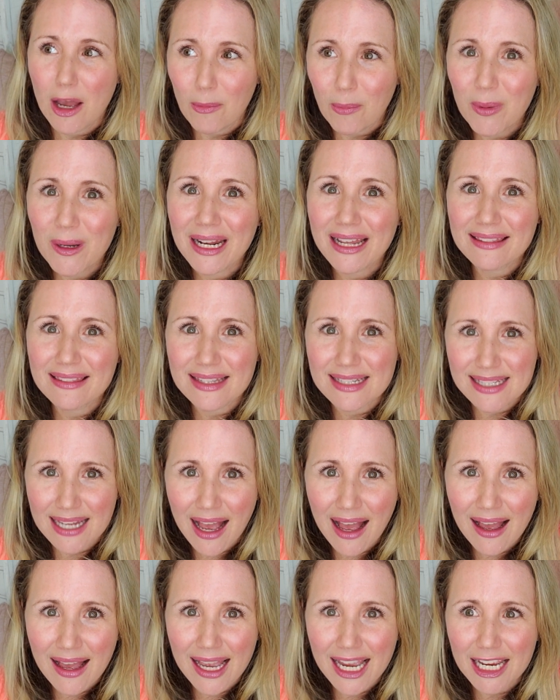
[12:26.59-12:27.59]
But at the
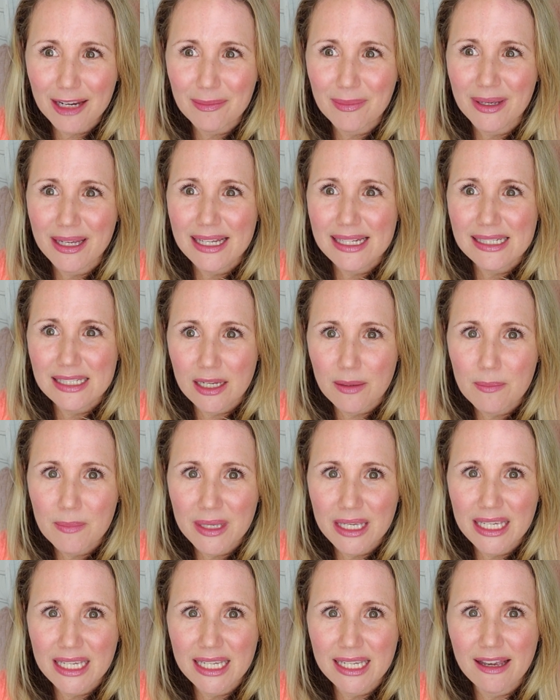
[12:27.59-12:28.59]
time, to
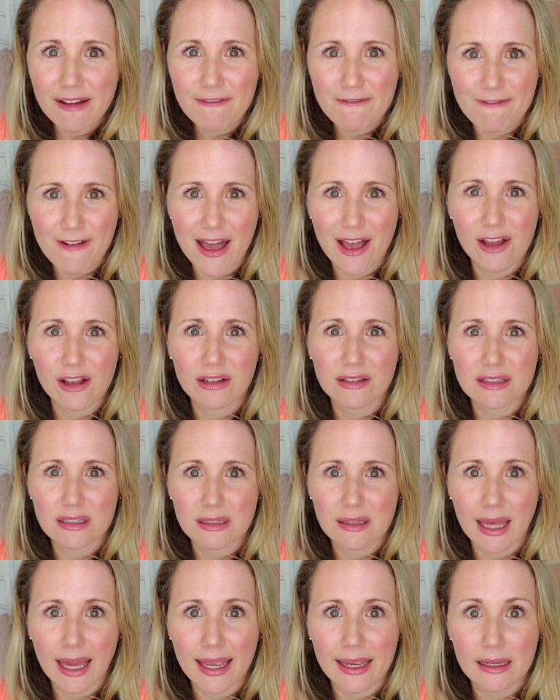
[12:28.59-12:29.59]
me, it
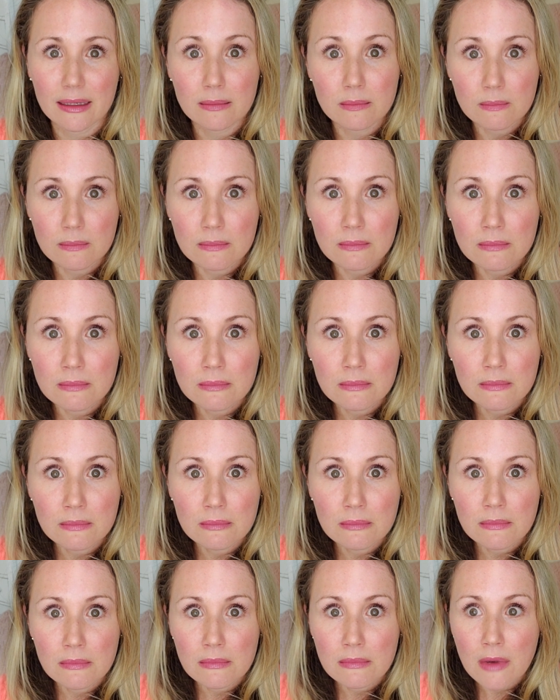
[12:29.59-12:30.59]
like,
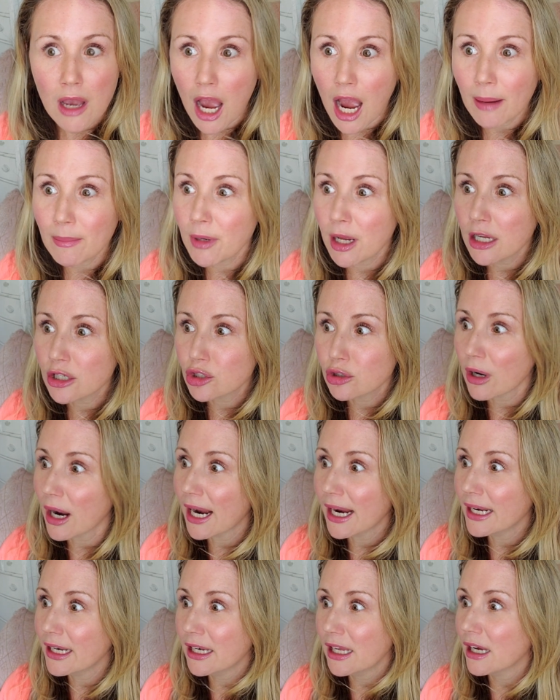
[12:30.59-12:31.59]
I'm not
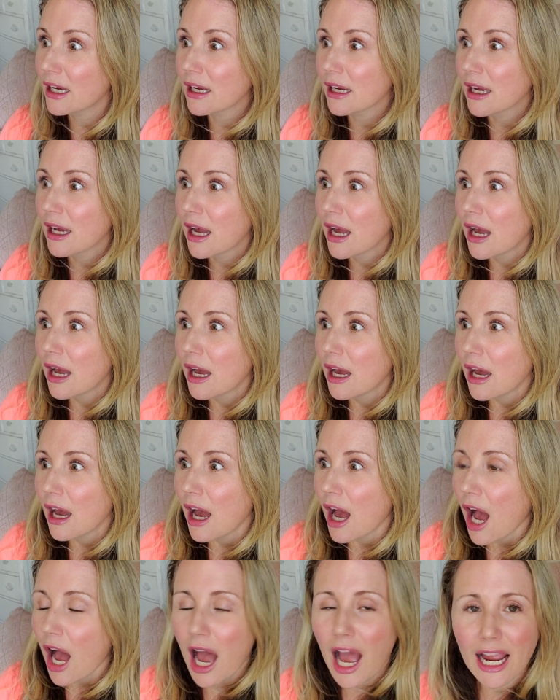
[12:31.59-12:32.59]
trying to,
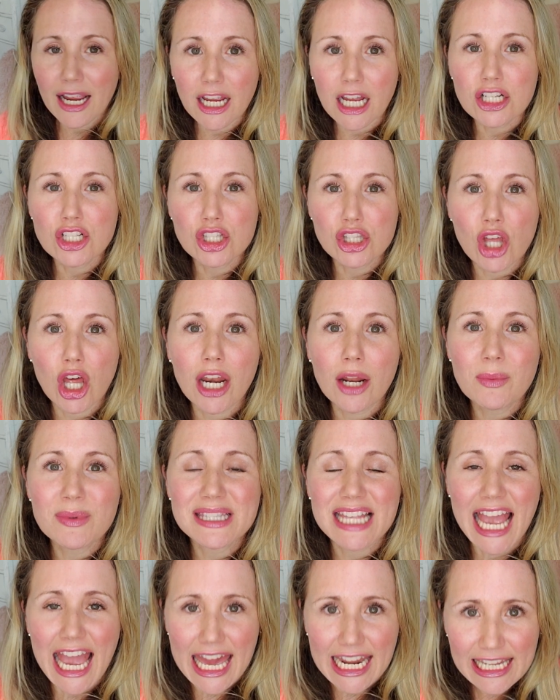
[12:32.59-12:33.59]
I just thought I was
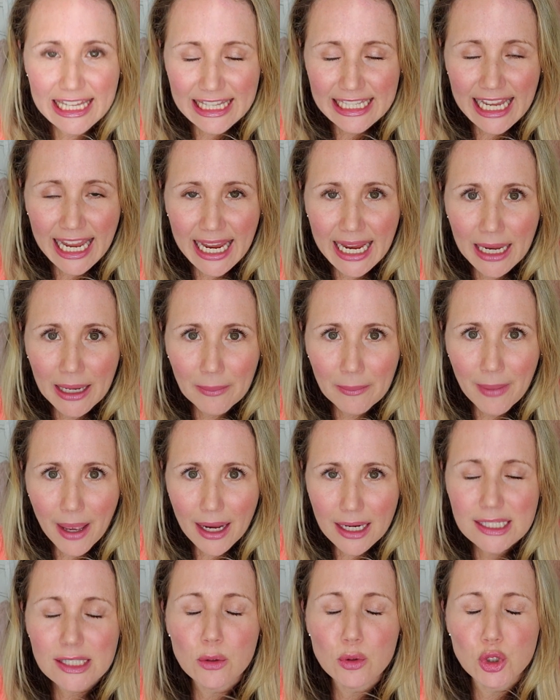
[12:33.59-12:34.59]
ahead of the game
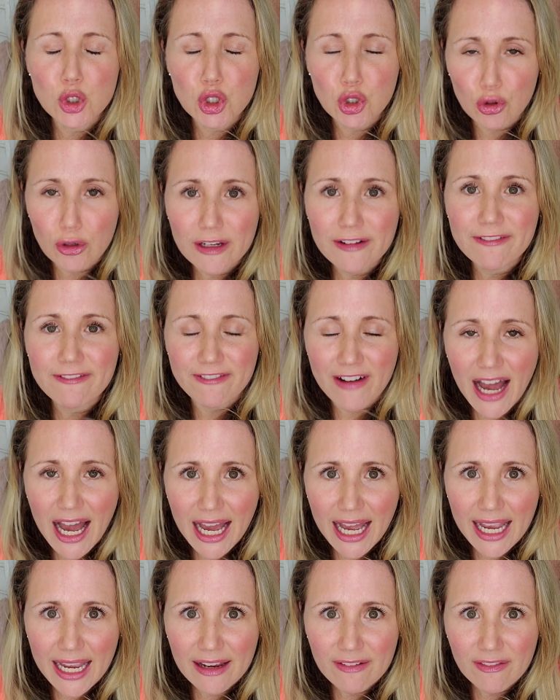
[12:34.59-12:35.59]
because I was
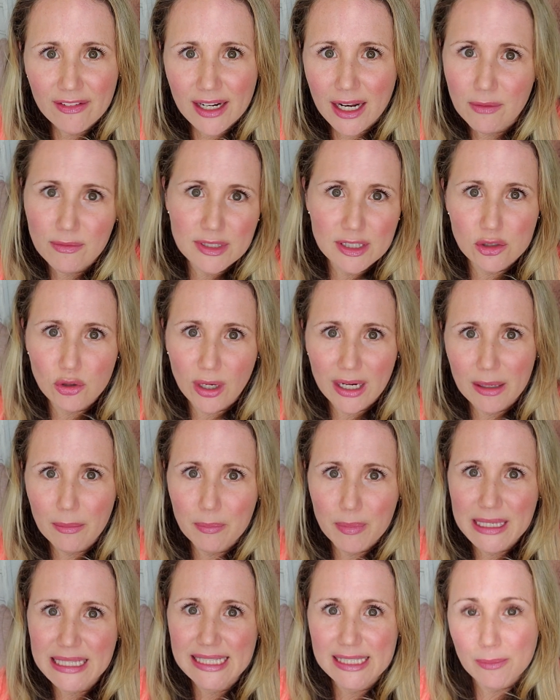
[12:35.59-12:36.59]
35 and I was trying to
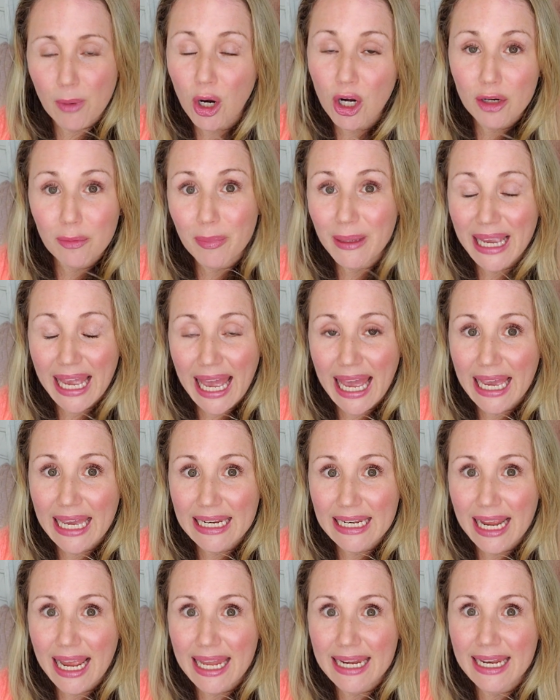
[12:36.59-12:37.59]
be smart and be ahead.
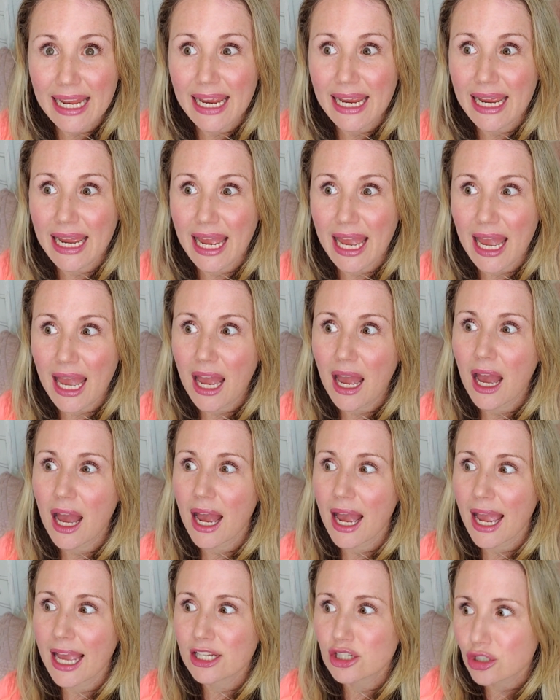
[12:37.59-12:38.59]
And
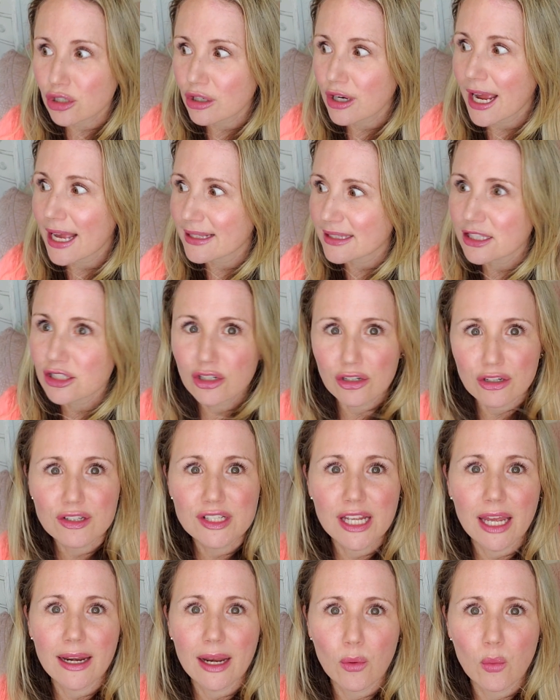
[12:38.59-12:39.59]
as it turns
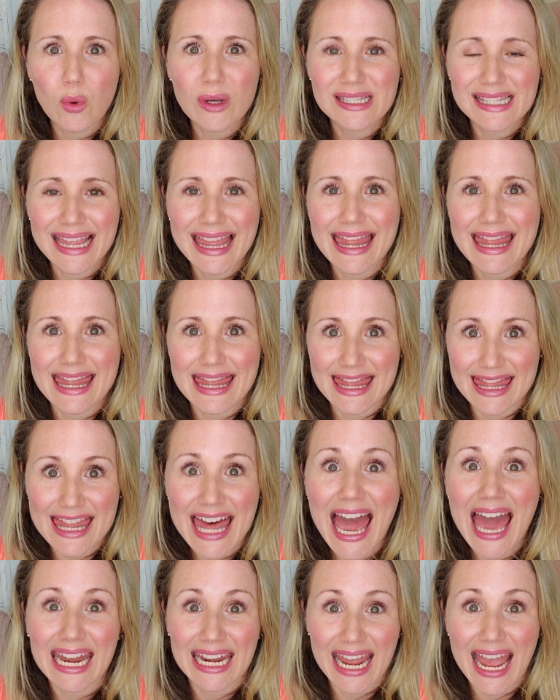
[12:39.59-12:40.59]
out, I wasn't
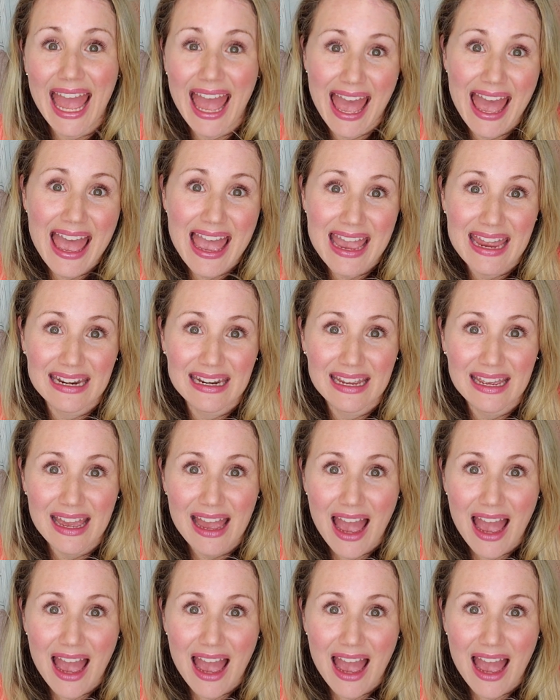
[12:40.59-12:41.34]
that ahead.